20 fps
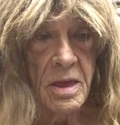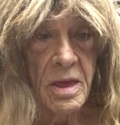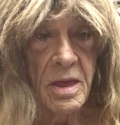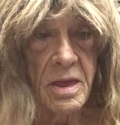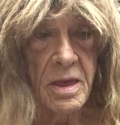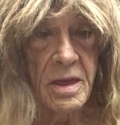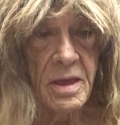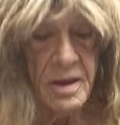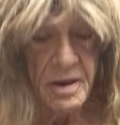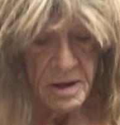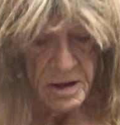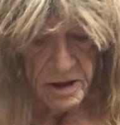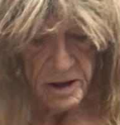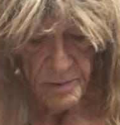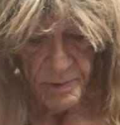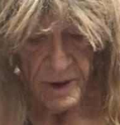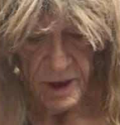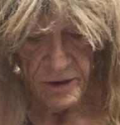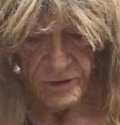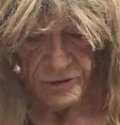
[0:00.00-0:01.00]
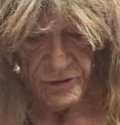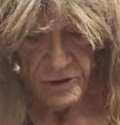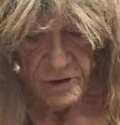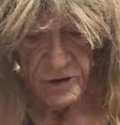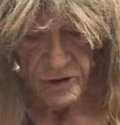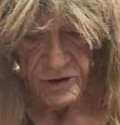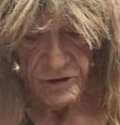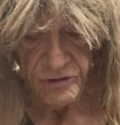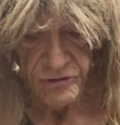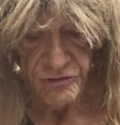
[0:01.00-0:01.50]
and capacitor
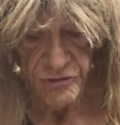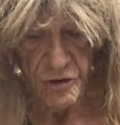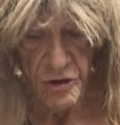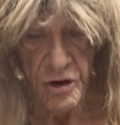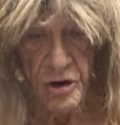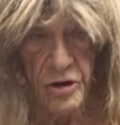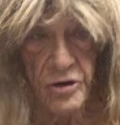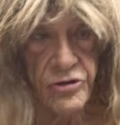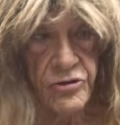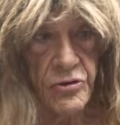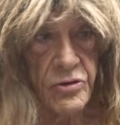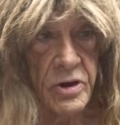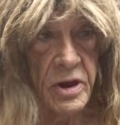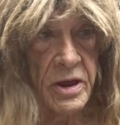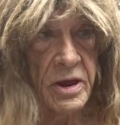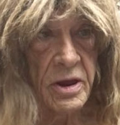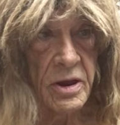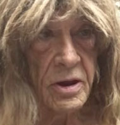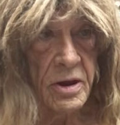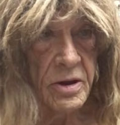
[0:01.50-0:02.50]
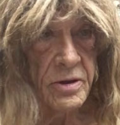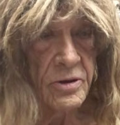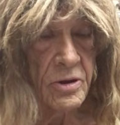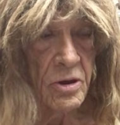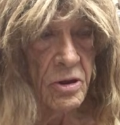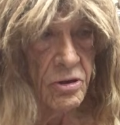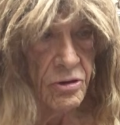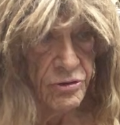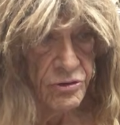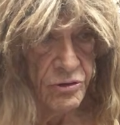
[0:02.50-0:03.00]
discharge, and
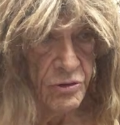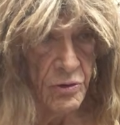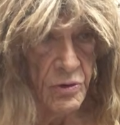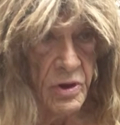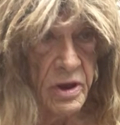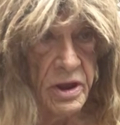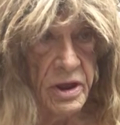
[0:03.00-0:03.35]
also